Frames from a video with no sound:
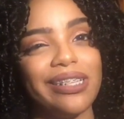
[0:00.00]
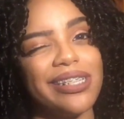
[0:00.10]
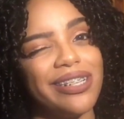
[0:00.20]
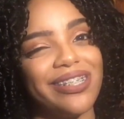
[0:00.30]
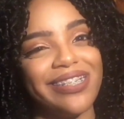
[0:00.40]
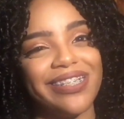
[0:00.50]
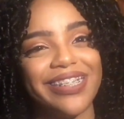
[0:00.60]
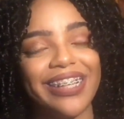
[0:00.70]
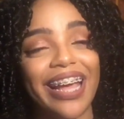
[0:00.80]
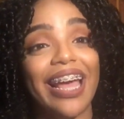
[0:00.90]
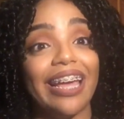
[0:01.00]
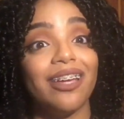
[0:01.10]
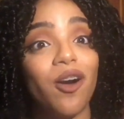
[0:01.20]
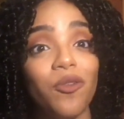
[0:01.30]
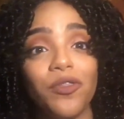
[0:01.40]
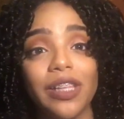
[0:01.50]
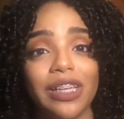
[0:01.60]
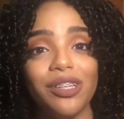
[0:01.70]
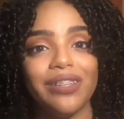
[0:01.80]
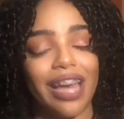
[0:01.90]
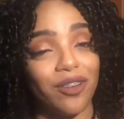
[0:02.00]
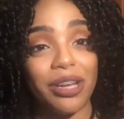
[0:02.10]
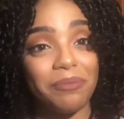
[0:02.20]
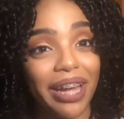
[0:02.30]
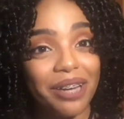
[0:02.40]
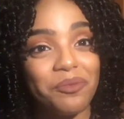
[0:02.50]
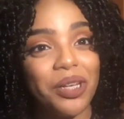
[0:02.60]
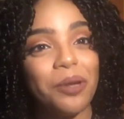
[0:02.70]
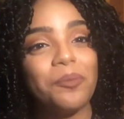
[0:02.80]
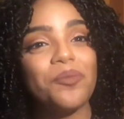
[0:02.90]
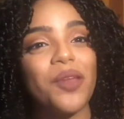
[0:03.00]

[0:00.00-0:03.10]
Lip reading: So hopefully y'all don't get mad at me.